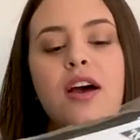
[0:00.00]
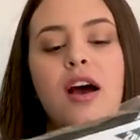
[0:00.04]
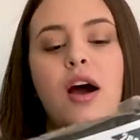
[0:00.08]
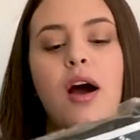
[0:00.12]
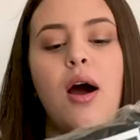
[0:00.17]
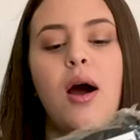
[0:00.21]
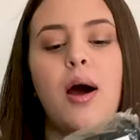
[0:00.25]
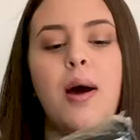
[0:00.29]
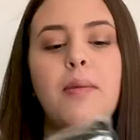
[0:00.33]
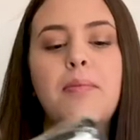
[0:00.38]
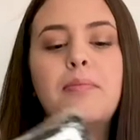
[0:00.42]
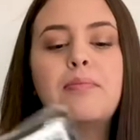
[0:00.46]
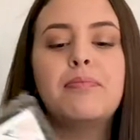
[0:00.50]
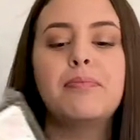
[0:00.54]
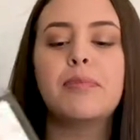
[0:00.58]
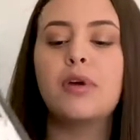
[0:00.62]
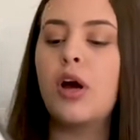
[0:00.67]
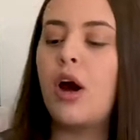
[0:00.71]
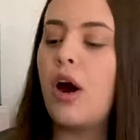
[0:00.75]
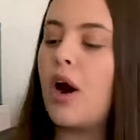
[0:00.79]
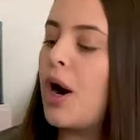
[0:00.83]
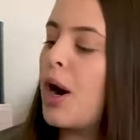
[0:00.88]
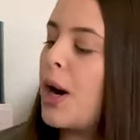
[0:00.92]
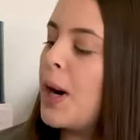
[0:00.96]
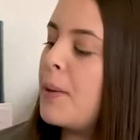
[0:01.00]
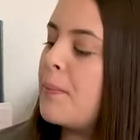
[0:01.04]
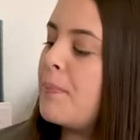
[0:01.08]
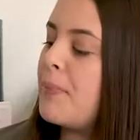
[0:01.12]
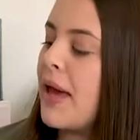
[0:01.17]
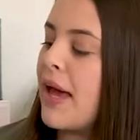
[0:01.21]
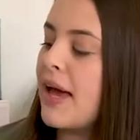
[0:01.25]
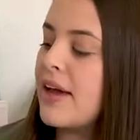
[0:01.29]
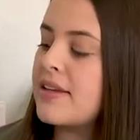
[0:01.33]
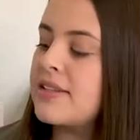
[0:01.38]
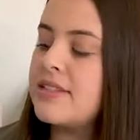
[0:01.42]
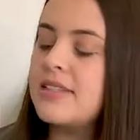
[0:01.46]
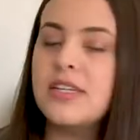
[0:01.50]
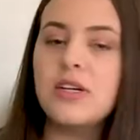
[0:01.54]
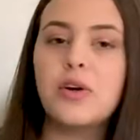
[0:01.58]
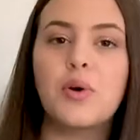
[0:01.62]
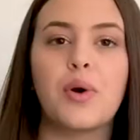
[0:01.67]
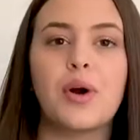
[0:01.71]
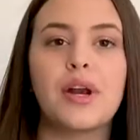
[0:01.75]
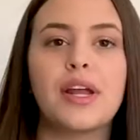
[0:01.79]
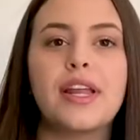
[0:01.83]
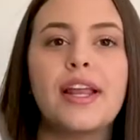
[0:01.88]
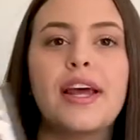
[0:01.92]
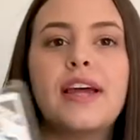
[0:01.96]
um, car back seat
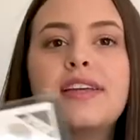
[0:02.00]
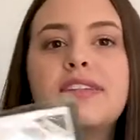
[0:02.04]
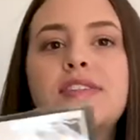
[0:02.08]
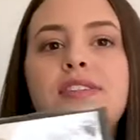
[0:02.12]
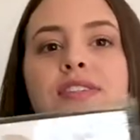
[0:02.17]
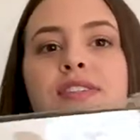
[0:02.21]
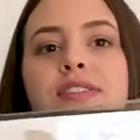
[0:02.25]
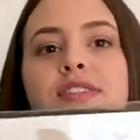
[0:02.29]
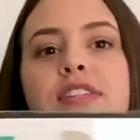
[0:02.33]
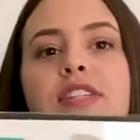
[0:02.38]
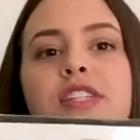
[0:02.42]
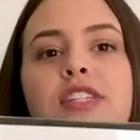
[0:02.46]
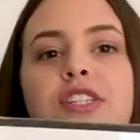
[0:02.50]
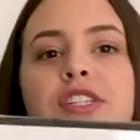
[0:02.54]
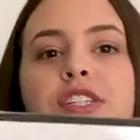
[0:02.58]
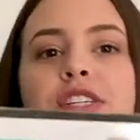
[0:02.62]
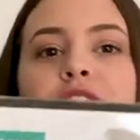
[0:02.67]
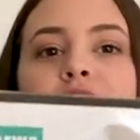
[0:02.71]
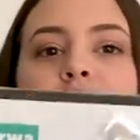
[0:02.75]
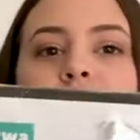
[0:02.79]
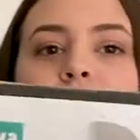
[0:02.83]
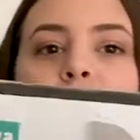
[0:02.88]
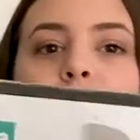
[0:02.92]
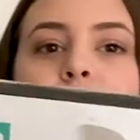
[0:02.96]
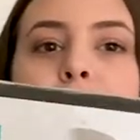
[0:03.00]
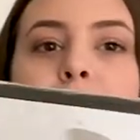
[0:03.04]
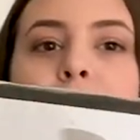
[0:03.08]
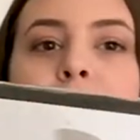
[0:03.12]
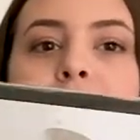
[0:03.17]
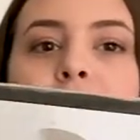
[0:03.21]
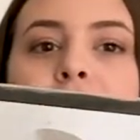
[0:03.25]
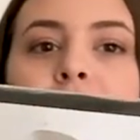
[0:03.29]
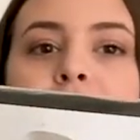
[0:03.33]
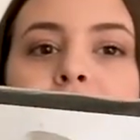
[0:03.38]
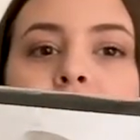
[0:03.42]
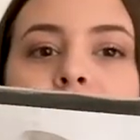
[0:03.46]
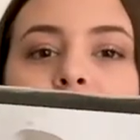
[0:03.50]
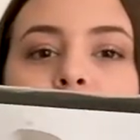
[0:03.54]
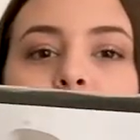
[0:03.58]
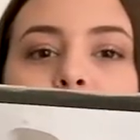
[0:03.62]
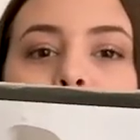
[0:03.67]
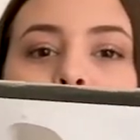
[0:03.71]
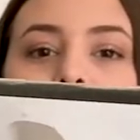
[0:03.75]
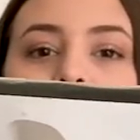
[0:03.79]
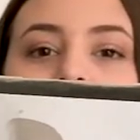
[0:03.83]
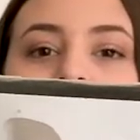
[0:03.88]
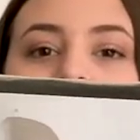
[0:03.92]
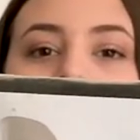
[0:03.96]
organizers. They just hook to the back
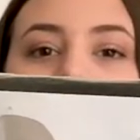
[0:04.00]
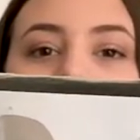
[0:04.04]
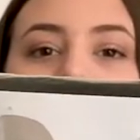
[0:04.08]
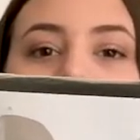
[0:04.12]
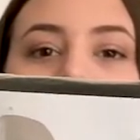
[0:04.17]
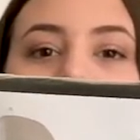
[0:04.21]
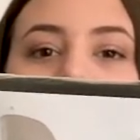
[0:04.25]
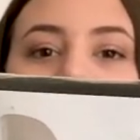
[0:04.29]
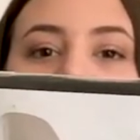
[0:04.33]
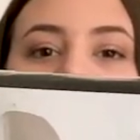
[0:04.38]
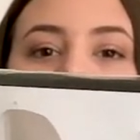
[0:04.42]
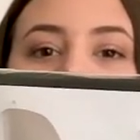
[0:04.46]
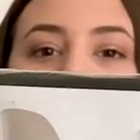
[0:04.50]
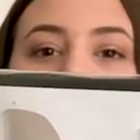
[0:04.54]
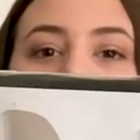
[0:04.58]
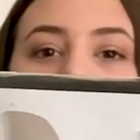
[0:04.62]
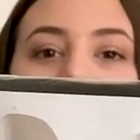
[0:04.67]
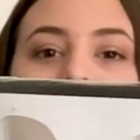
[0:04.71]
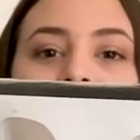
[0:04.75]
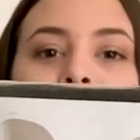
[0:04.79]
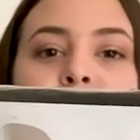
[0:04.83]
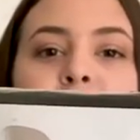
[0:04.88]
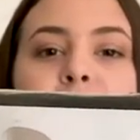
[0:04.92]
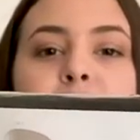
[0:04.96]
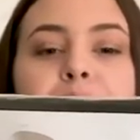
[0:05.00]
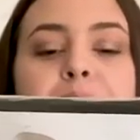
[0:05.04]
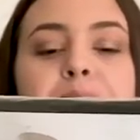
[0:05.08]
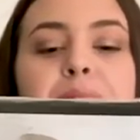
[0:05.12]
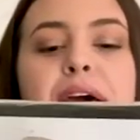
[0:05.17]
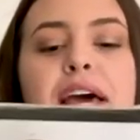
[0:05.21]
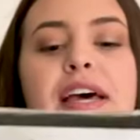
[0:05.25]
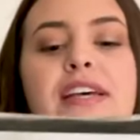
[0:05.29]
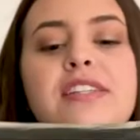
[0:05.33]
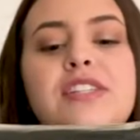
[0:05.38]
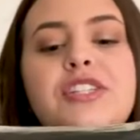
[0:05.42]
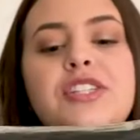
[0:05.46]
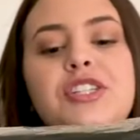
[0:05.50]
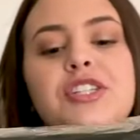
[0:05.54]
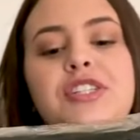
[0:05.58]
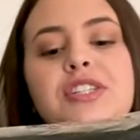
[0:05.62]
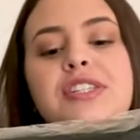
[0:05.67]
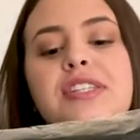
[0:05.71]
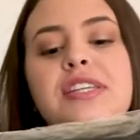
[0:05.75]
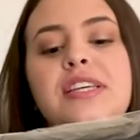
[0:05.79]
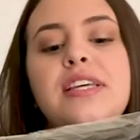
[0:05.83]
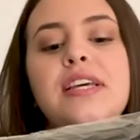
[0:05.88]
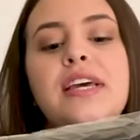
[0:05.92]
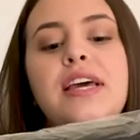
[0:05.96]
like main seats, the driver and the passenger
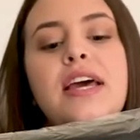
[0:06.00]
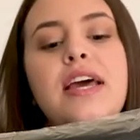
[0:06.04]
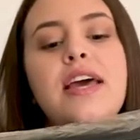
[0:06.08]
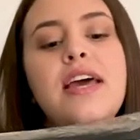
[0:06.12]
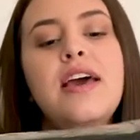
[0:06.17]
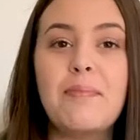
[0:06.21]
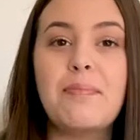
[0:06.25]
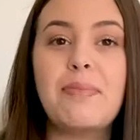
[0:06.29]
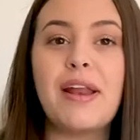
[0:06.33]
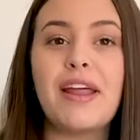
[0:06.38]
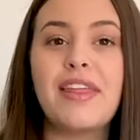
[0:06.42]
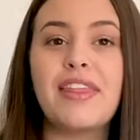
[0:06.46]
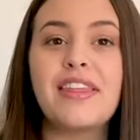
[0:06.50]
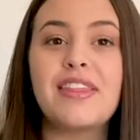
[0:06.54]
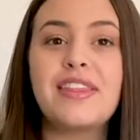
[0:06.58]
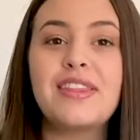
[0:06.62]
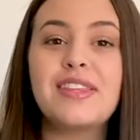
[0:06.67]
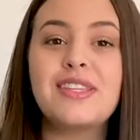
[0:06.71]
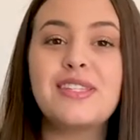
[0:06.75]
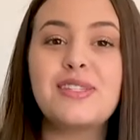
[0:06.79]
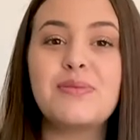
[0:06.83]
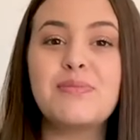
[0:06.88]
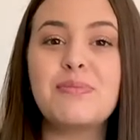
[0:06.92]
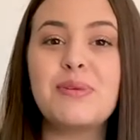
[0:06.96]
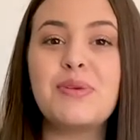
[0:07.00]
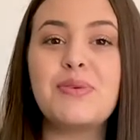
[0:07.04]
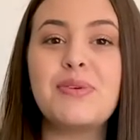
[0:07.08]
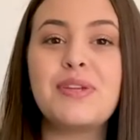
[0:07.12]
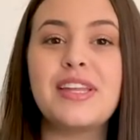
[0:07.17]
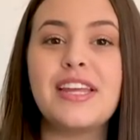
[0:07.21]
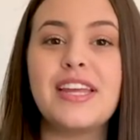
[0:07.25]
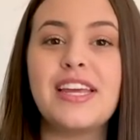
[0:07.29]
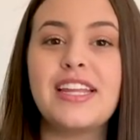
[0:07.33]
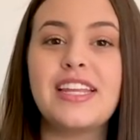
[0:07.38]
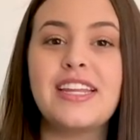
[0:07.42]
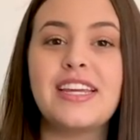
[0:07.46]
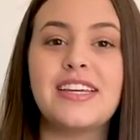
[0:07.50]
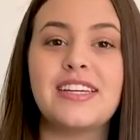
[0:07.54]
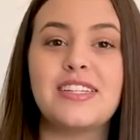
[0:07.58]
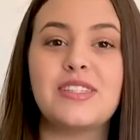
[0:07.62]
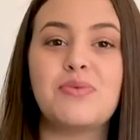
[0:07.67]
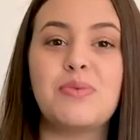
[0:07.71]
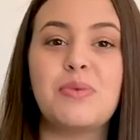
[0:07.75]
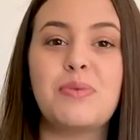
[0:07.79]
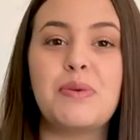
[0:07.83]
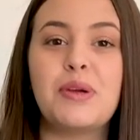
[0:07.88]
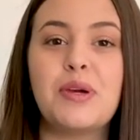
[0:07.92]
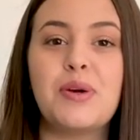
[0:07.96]
seat. But I think these will be really handy because
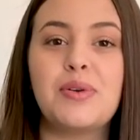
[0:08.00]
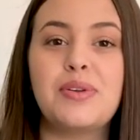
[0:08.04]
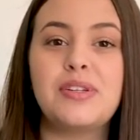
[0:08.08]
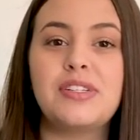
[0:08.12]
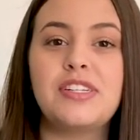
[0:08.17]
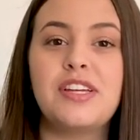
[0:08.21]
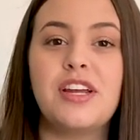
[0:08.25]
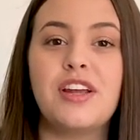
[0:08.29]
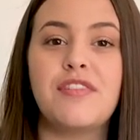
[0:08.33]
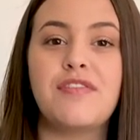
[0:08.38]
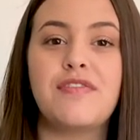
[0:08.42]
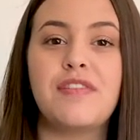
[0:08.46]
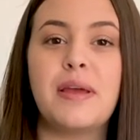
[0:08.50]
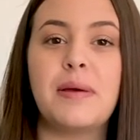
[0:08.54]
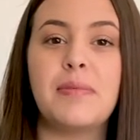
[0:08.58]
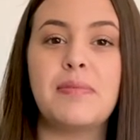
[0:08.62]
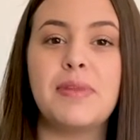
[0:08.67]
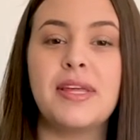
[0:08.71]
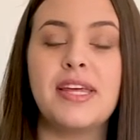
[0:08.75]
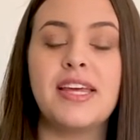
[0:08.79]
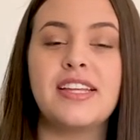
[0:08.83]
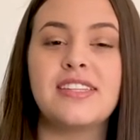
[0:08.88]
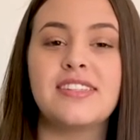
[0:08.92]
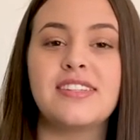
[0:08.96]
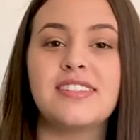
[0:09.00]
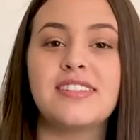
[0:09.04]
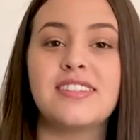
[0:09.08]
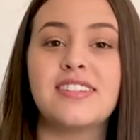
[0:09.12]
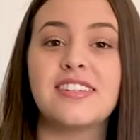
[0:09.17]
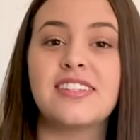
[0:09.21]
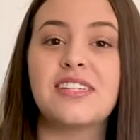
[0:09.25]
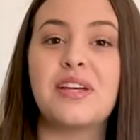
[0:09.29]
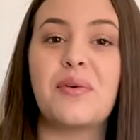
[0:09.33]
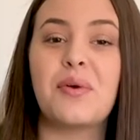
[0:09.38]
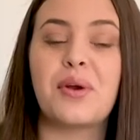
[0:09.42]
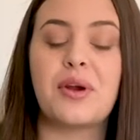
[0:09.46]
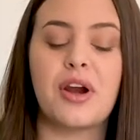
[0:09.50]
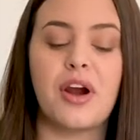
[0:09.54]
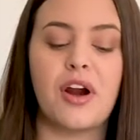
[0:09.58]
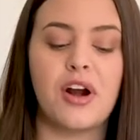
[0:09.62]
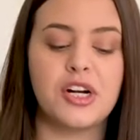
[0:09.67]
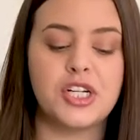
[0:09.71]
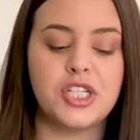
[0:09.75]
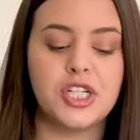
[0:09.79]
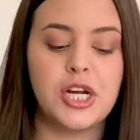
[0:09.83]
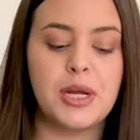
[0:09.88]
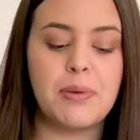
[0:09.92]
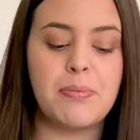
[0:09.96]
when we go to see our family, it's a six hour car
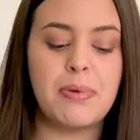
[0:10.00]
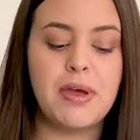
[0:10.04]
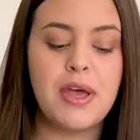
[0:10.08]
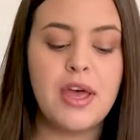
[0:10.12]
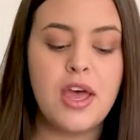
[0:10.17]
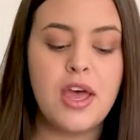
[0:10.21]
trip.